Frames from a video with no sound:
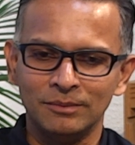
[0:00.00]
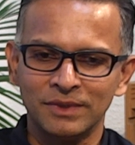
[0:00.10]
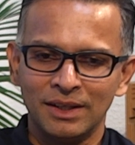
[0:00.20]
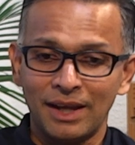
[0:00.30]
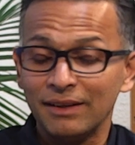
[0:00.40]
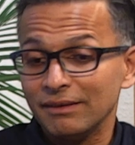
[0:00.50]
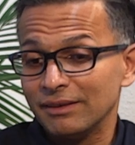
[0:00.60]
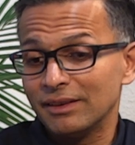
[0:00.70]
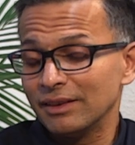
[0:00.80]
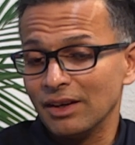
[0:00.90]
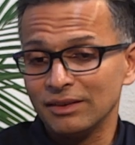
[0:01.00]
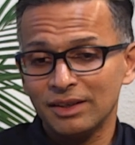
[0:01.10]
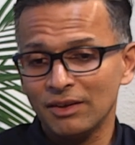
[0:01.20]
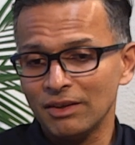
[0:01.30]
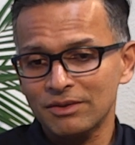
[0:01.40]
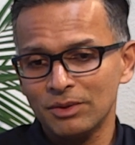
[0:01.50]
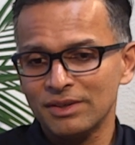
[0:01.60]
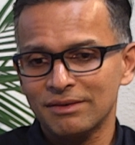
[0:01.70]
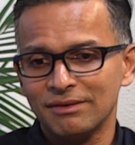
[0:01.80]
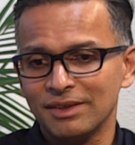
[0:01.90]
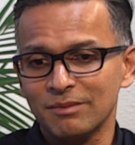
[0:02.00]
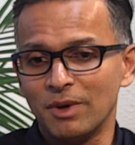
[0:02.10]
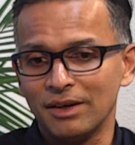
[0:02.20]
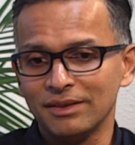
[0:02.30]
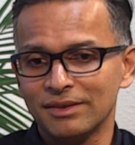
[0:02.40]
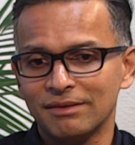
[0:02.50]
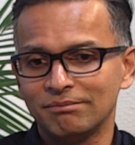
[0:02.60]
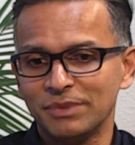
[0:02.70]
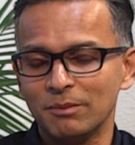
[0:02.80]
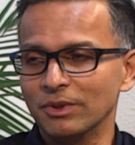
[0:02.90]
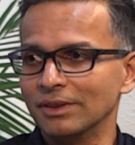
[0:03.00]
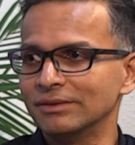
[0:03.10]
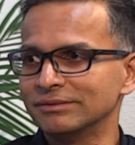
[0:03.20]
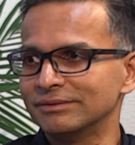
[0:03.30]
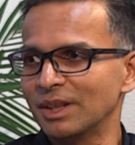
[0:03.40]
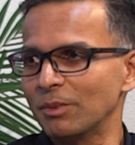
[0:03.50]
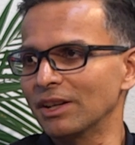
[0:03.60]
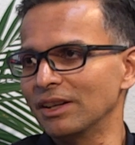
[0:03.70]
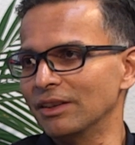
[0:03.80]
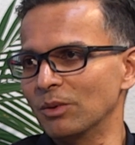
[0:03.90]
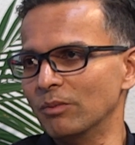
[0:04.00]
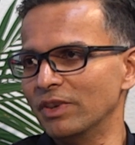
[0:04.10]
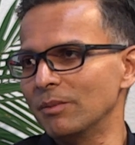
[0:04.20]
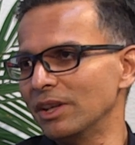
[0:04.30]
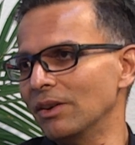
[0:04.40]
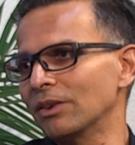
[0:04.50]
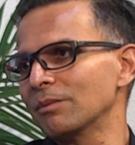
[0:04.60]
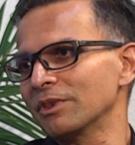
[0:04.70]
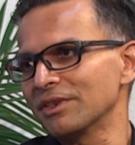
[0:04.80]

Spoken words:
and the other thing also is the smartest people typically in the room will be the entrepreneurs.